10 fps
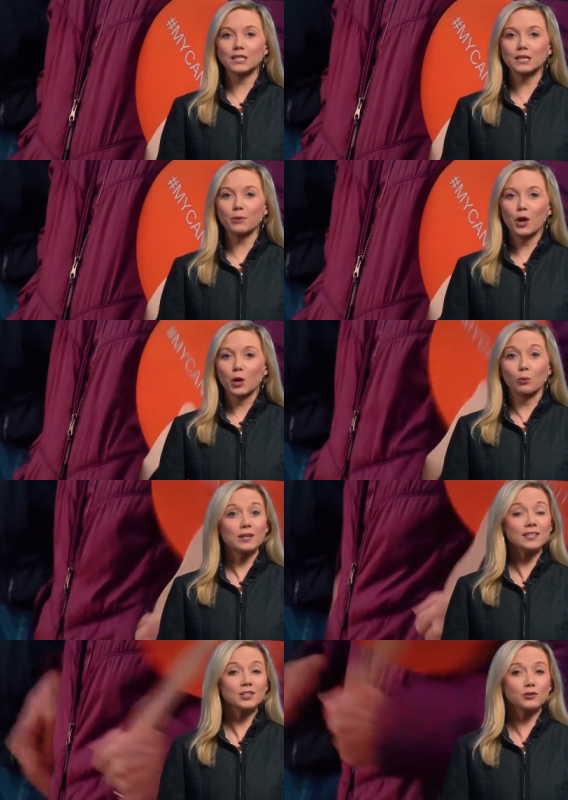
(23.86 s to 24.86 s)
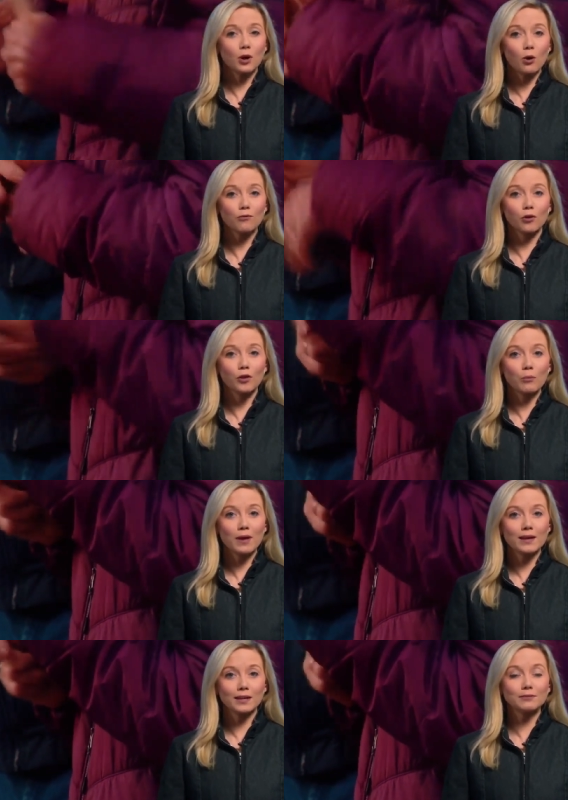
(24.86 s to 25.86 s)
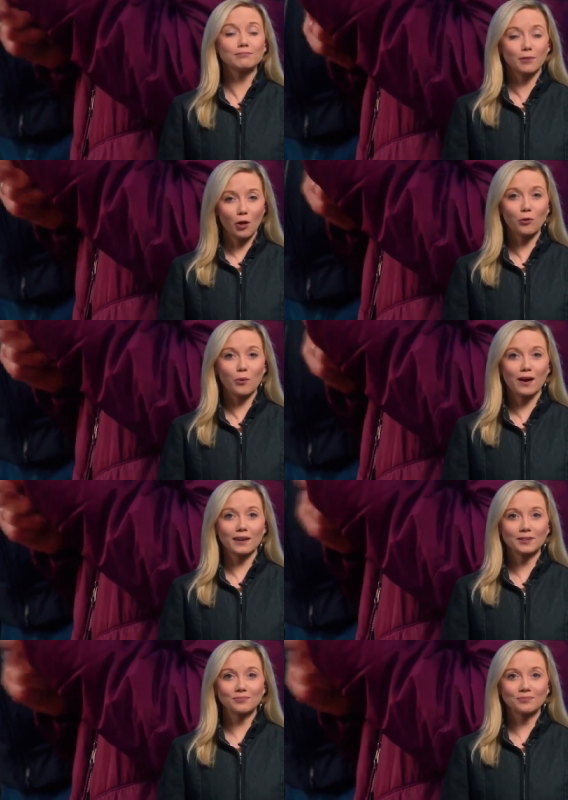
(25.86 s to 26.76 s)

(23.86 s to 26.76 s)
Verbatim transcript: team, residents are hopeful they'll make it all the way.